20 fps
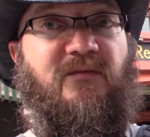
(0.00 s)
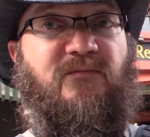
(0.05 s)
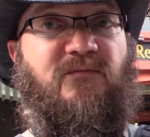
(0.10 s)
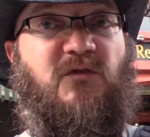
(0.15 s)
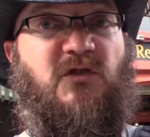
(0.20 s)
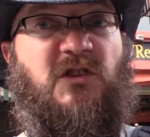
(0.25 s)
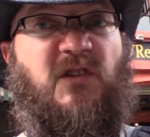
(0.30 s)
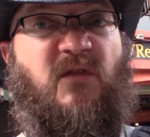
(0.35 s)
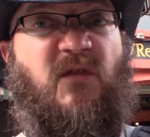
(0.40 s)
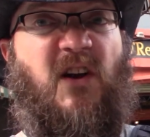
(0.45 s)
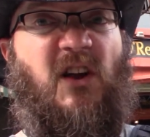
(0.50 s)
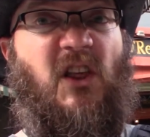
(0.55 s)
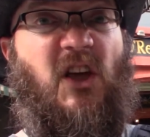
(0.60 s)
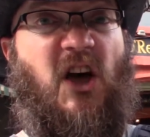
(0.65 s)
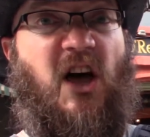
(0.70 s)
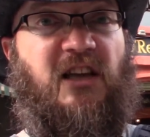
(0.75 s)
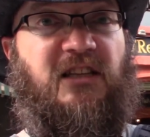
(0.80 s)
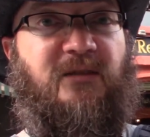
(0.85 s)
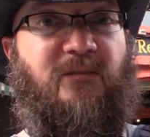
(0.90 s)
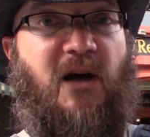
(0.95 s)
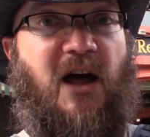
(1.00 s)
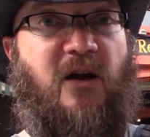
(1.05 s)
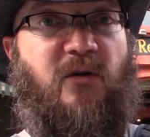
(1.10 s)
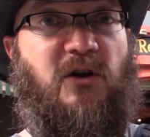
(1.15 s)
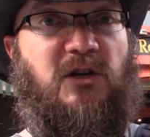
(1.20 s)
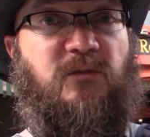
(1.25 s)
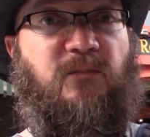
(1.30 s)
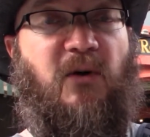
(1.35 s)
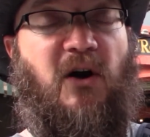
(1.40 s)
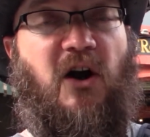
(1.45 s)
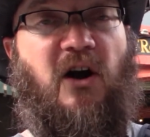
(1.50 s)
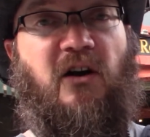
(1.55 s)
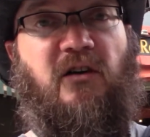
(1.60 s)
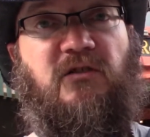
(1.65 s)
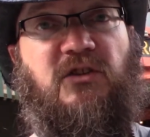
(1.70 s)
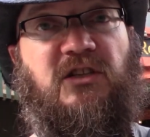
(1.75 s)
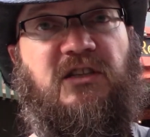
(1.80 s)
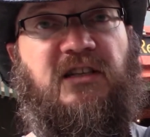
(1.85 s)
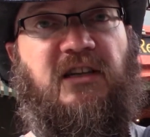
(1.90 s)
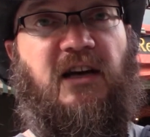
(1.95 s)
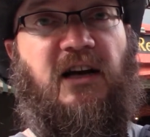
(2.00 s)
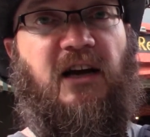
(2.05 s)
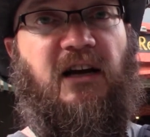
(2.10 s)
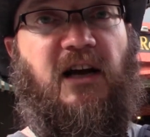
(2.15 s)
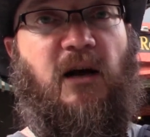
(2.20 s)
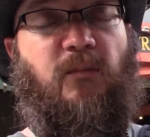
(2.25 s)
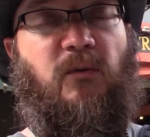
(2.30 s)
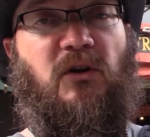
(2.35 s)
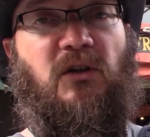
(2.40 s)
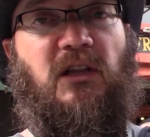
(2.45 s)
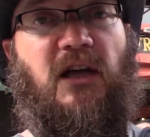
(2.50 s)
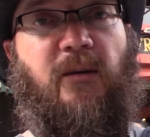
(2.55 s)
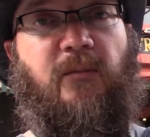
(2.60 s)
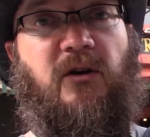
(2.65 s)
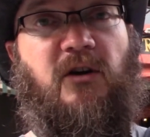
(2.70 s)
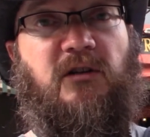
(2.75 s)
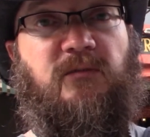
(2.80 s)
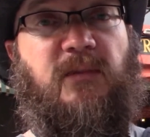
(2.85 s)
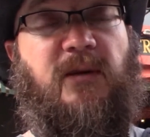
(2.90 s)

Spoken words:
It's a fairly awesome Irish bar, just a couple kilometers,